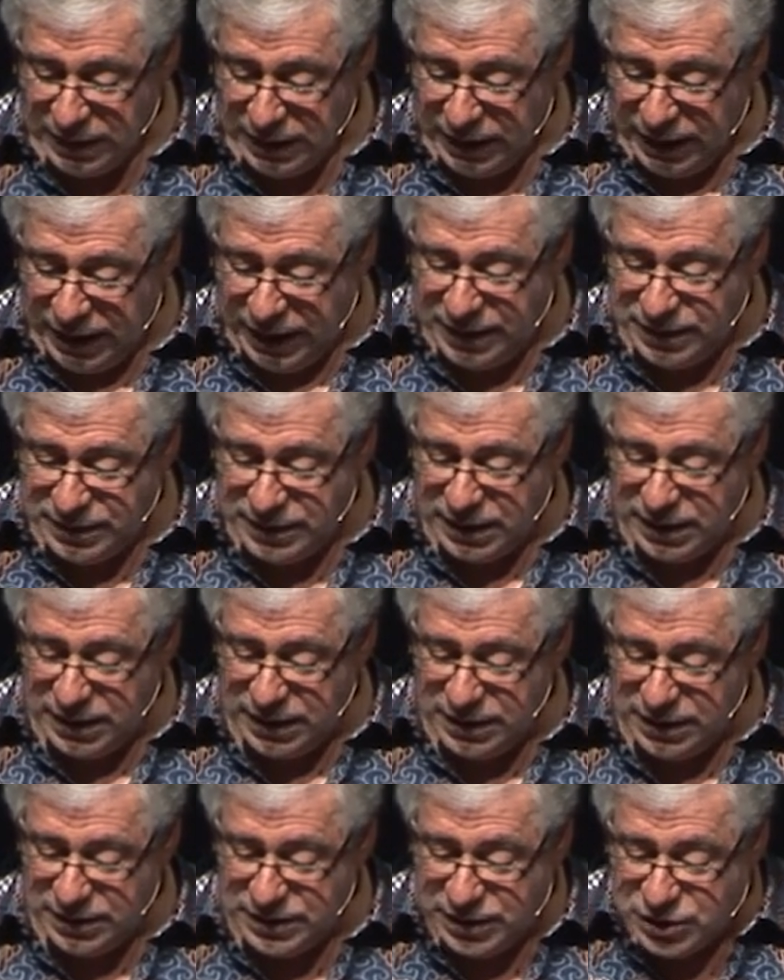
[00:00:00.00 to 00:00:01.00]

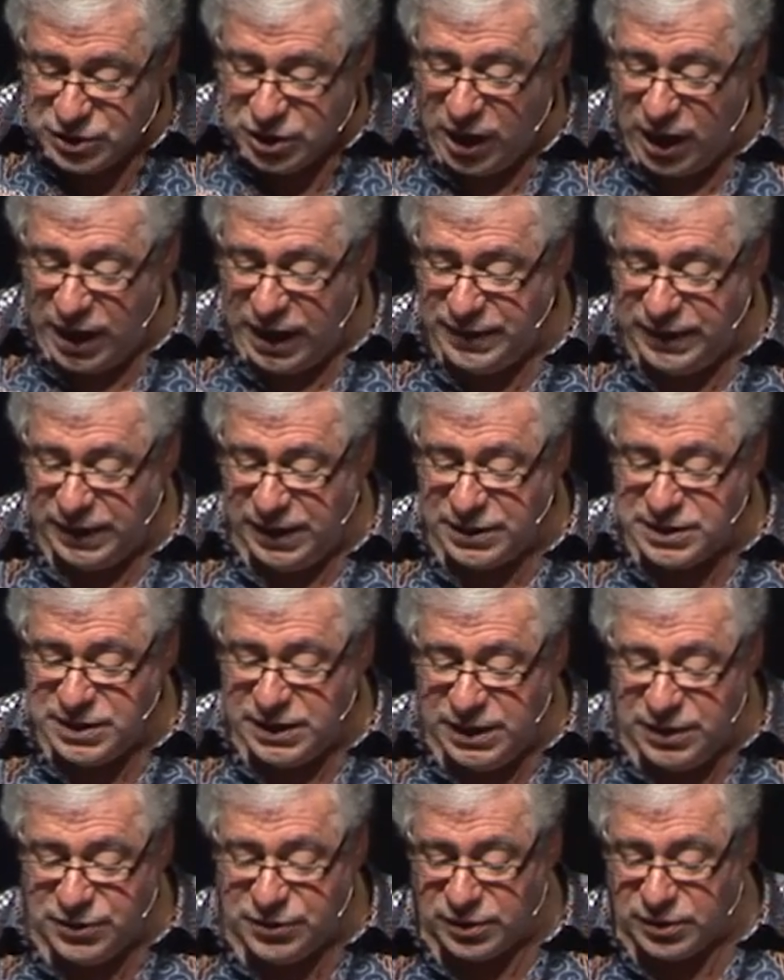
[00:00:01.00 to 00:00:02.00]
And see, tithing is an
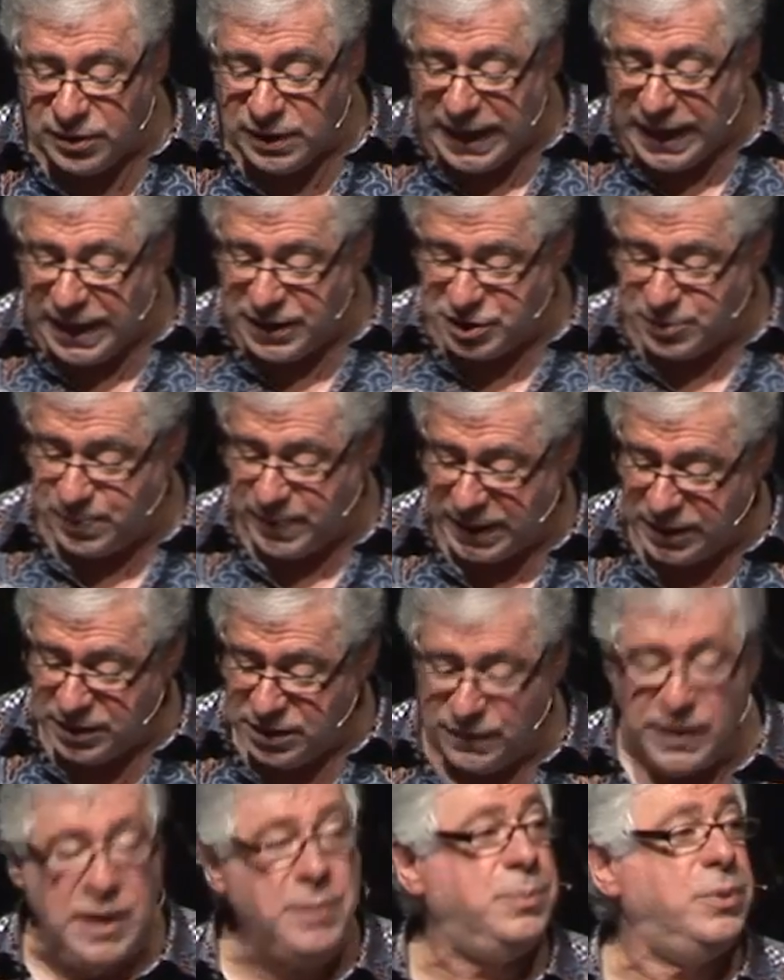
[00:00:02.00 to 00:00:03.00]
integral aspect
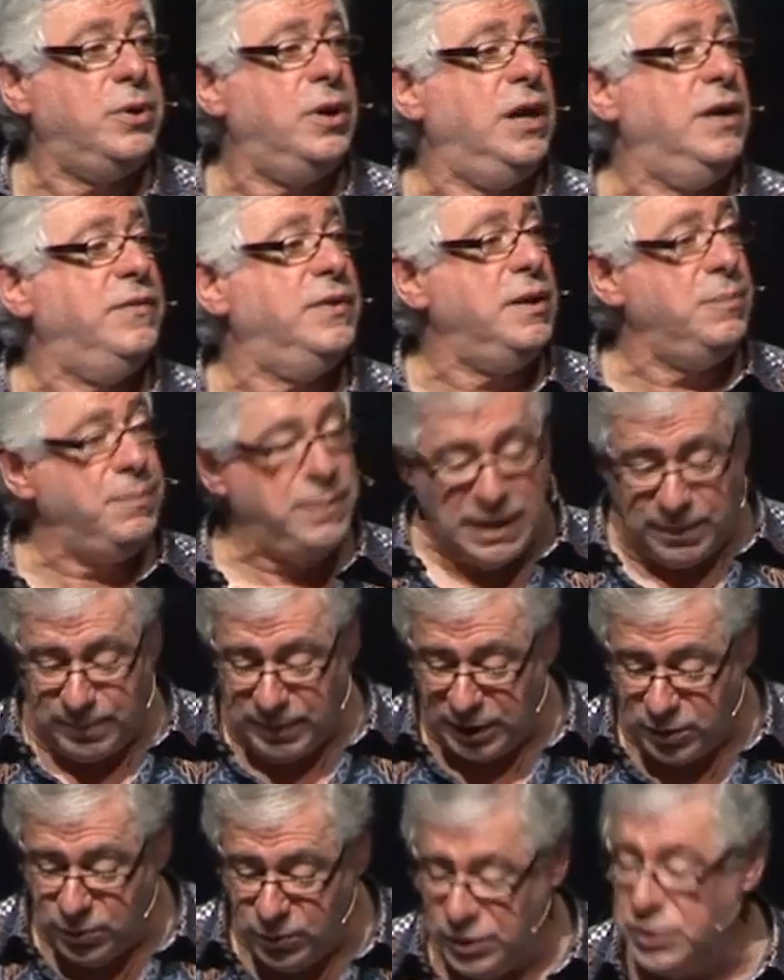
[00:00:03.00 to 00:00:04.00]
of our private and
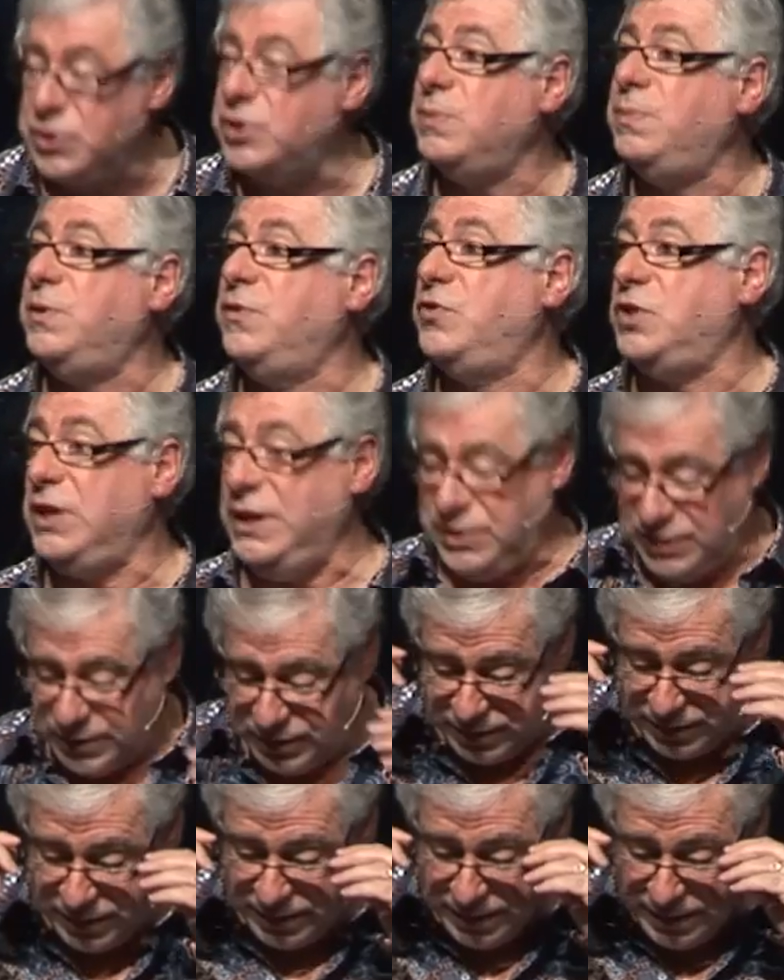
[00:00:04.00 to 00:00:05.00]
public worship of
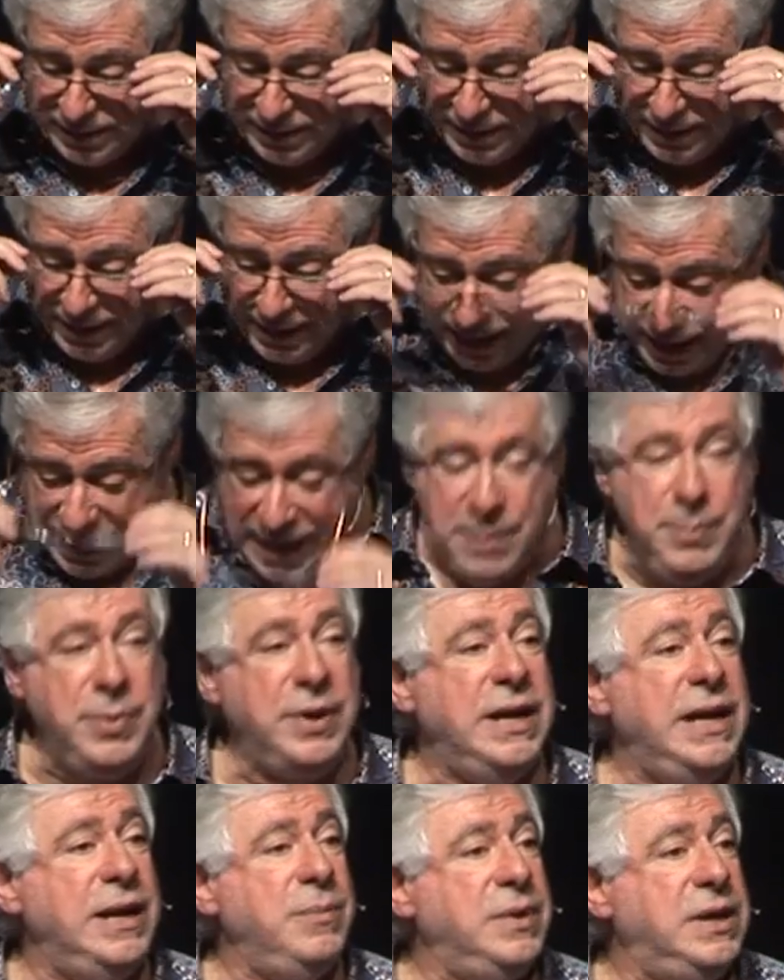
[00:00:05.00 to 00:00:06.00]
Jesus.
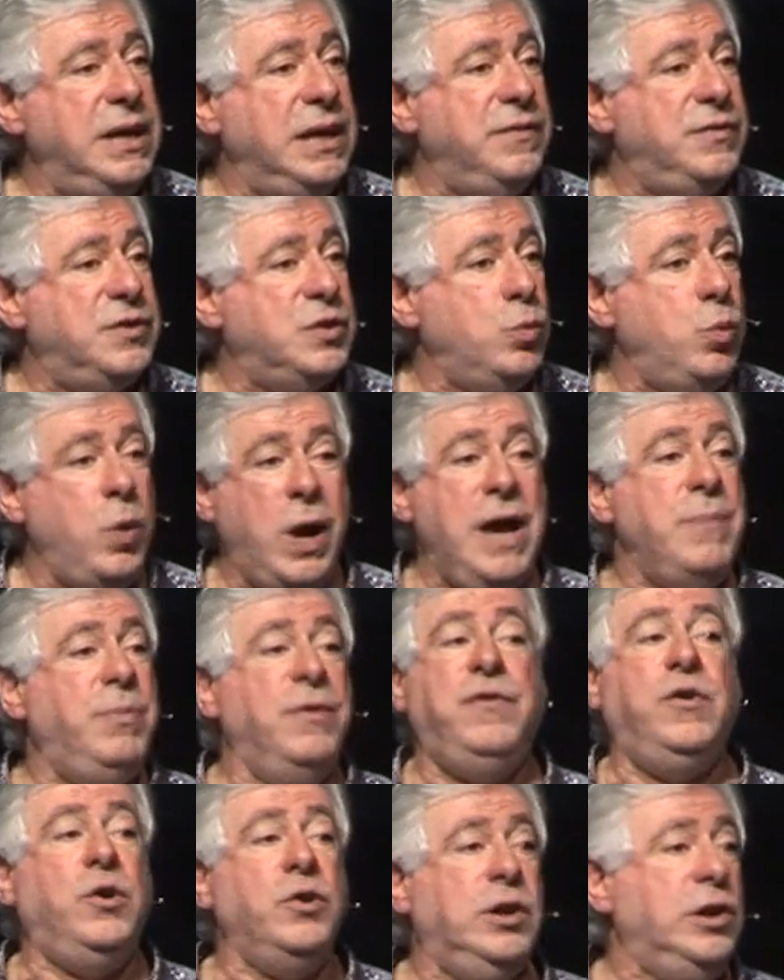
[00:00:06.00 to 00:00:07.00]
Abraham gives way
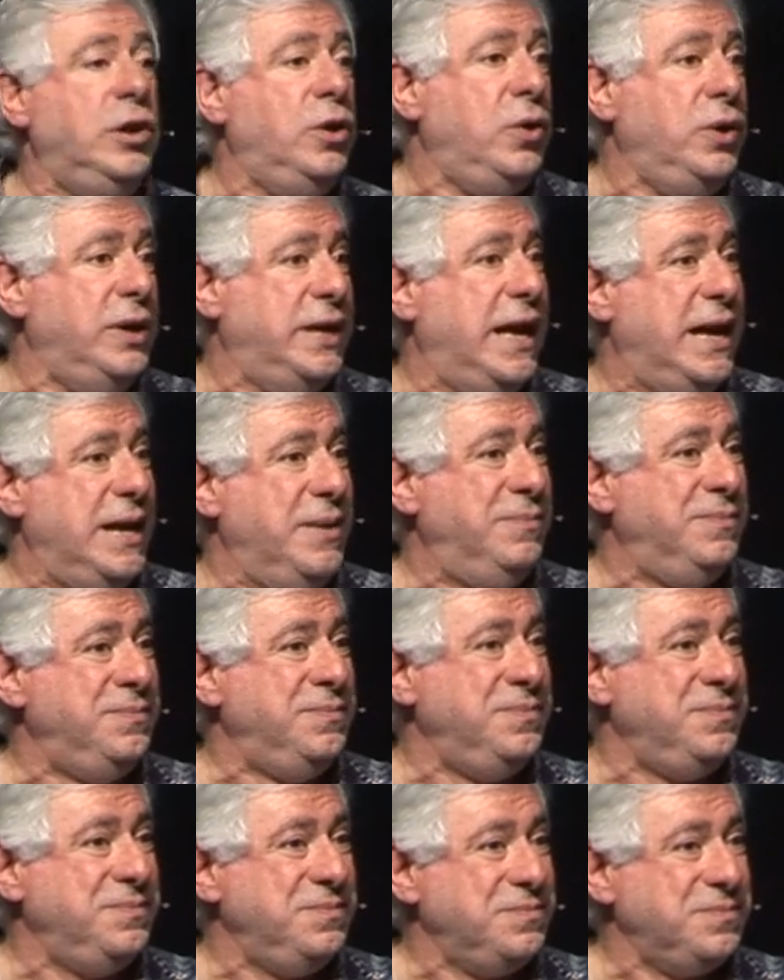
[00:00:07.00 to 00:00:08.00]
before the law came.
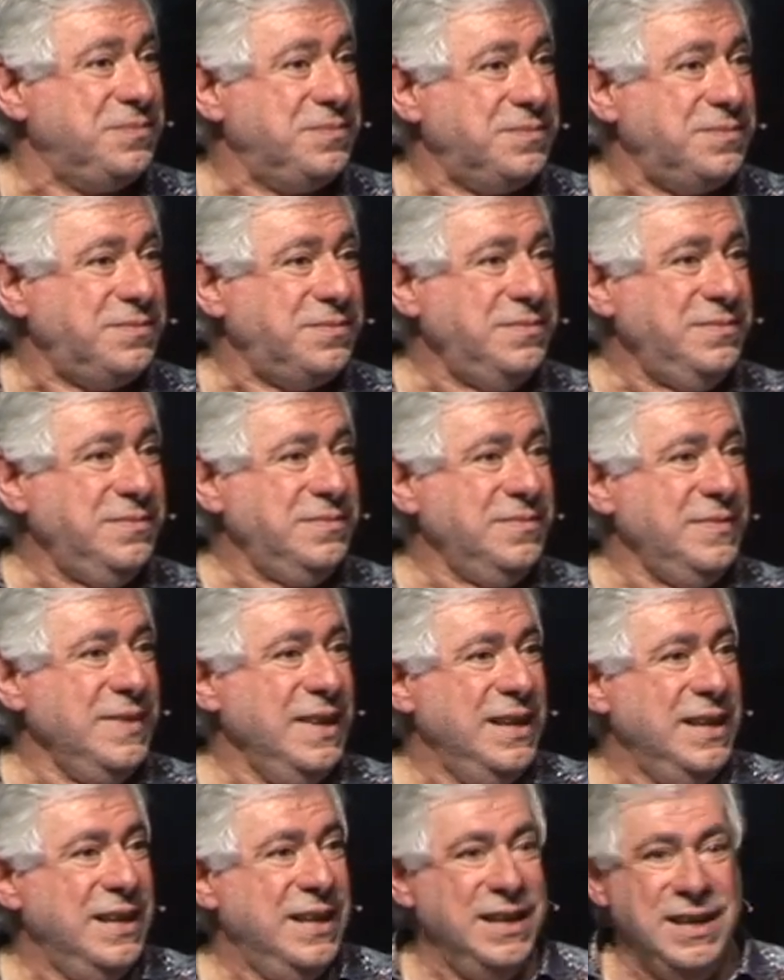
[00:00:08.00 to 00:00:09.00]

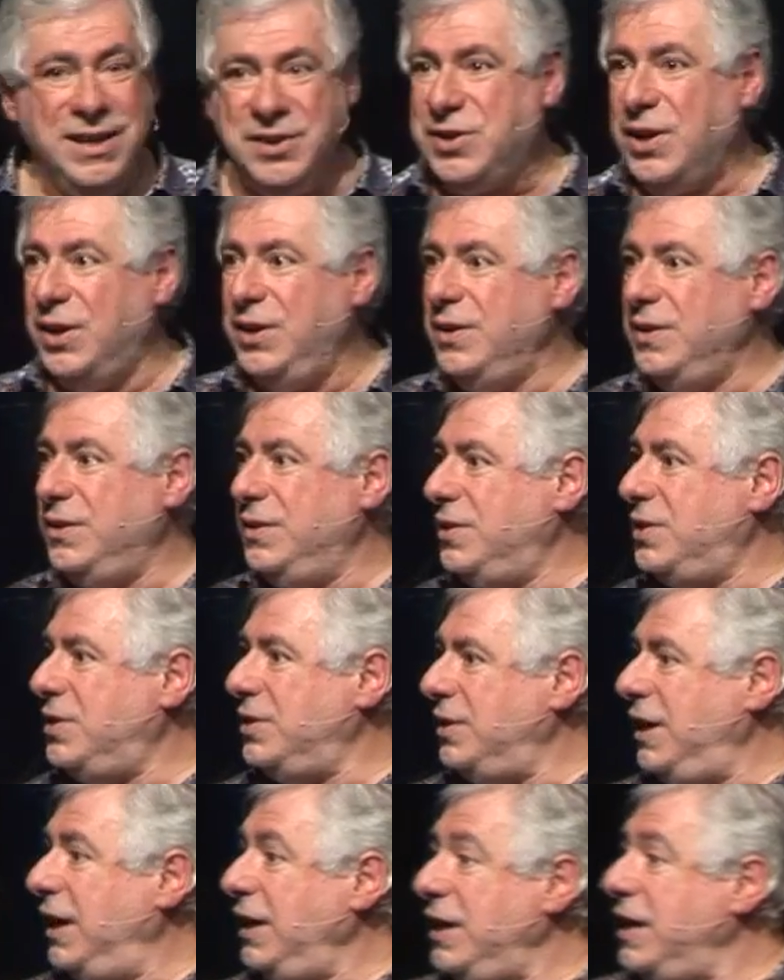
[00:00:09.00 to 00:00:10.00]
And so
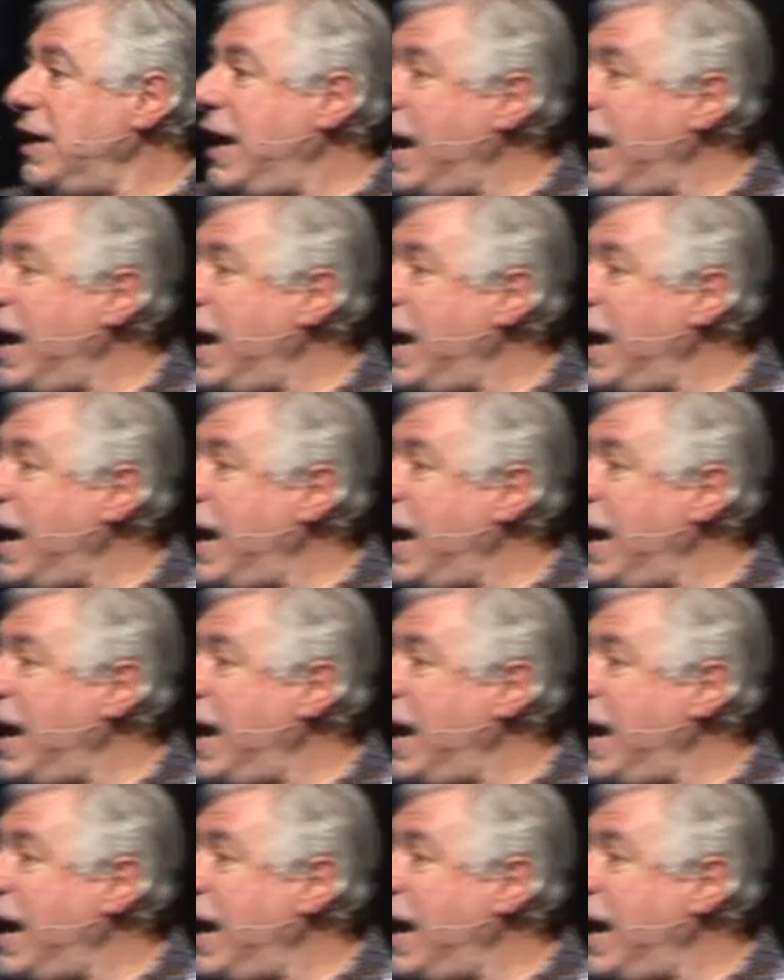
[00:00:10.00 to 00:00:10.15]
he didn't